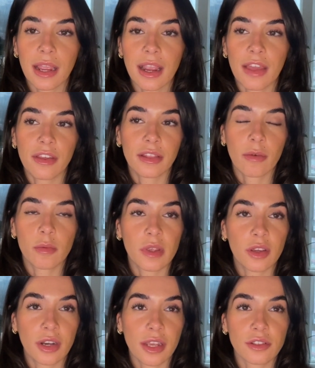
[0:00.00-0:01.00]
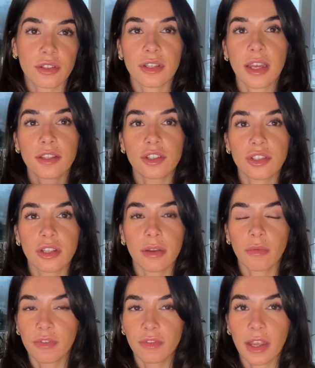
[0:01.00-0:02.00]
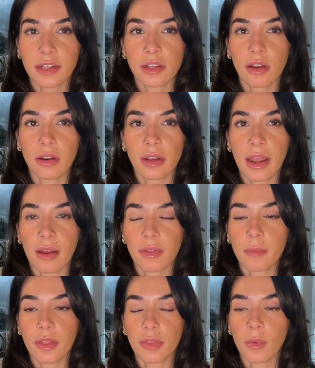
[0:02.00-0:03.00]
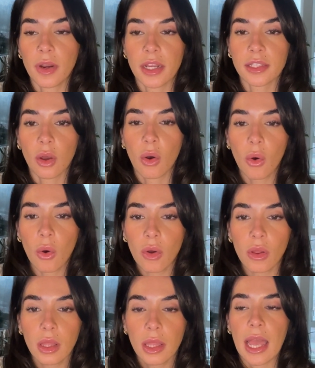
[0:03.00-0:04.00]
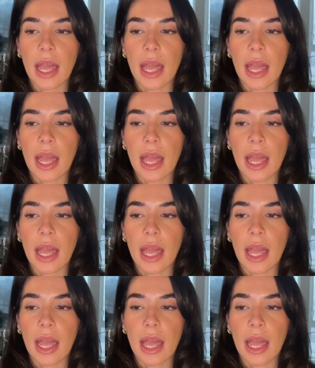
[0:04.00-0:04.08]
I think that would be a good exercise just to like reflect on how the month went as a whole.